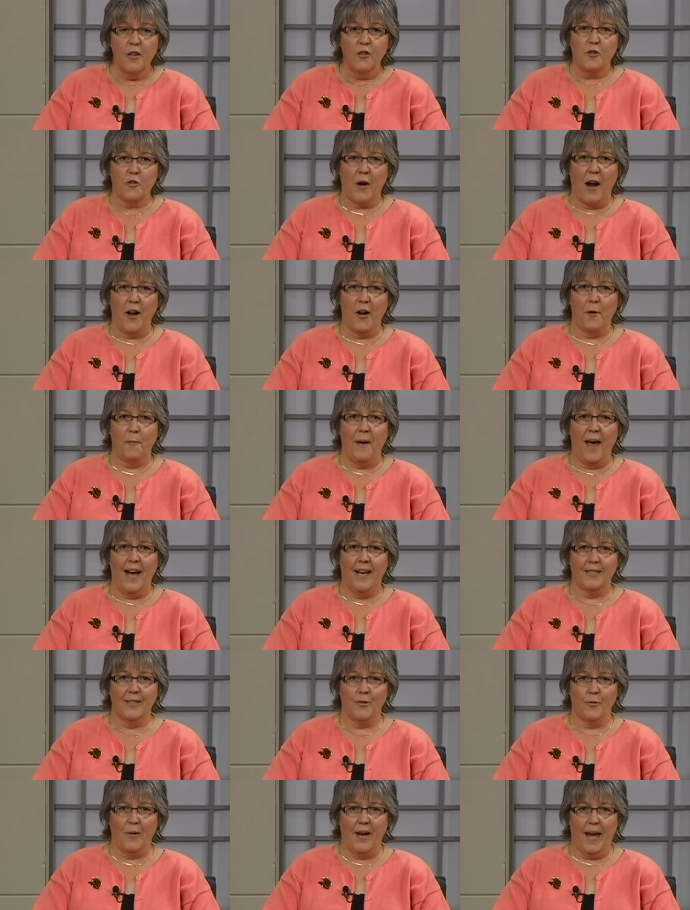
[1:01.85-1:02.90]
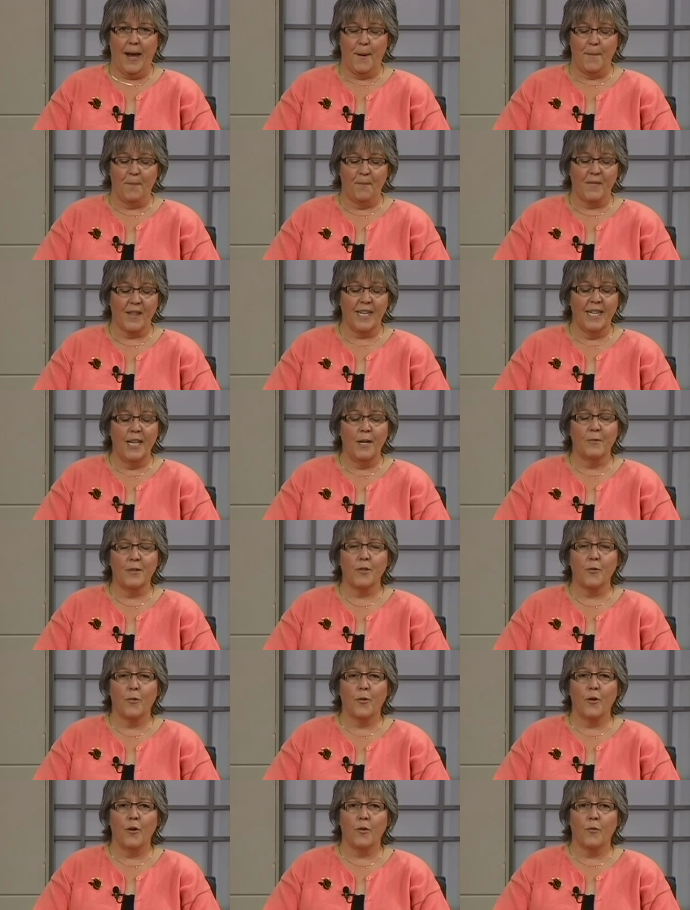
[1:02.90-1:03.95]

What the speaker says: Dreier, passed away, and he was a World